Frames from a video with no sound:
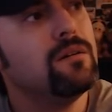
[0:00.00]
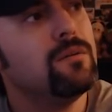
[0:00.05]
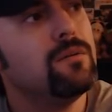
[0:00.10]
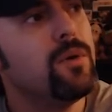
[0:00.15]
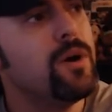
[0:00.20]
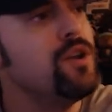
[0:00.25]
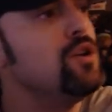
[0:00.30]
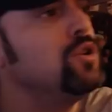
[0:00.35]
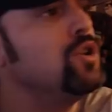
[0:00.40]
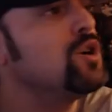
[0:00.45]

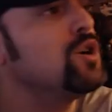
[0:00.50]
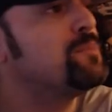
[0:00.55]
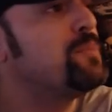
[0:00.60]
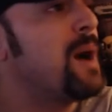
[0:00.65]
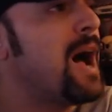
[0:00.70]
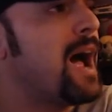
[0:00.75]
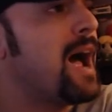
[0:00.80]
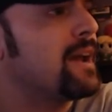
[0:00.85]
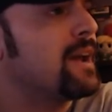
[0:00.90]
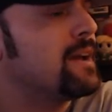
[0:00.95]
When you look
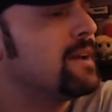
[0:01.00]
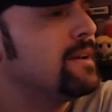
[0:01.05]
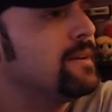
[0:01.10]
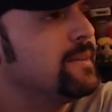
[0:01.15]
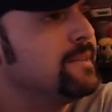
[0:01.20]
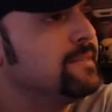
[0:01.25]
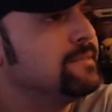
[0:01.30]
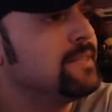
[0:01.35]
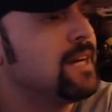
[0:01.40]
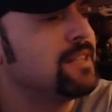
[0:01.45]
back
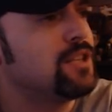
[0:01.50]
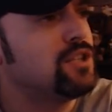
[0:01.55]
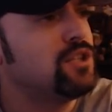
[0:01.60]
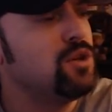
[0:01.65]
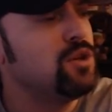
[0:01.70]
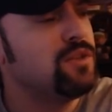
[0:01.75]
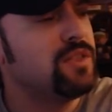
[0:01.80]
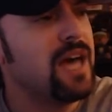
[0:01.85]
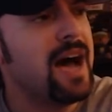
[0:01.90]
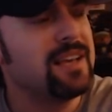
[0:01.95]
at the
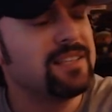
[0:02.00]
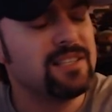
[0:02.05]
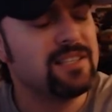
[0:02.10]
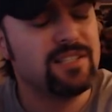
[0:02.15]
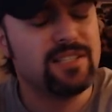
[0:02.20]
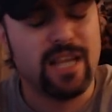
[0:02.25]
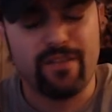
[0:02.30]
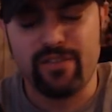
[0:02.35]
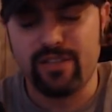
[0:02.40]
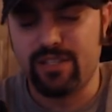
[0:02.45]

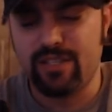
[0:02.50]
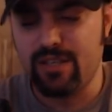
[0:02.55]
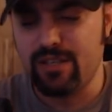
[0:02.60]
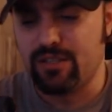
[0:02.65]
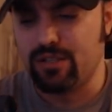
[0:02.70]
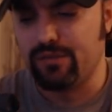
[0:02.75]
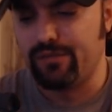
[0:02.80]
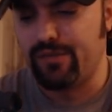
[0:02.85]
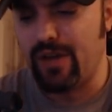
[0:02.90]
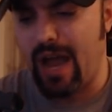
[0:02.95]
2017
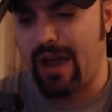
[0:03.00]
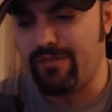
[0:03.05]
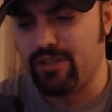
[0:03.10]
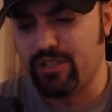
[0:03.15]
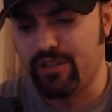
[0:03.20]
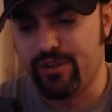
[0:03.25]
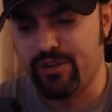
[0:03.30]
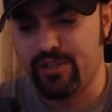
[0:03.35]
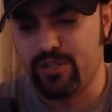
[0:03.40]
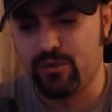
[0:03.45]
Survivor
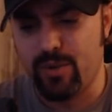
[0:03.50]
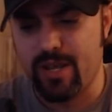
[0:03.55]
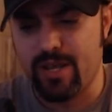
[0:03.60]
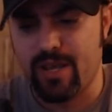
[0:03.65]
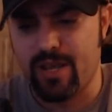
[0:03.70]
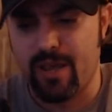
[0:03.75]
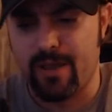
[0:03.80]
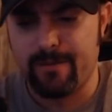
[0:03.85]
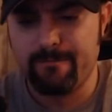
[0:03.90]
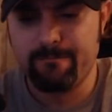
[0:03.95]
Series
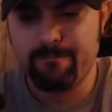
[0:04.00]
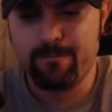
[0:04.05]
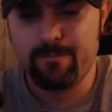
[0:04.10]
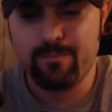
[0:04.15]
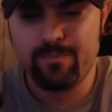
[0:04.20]
weekend,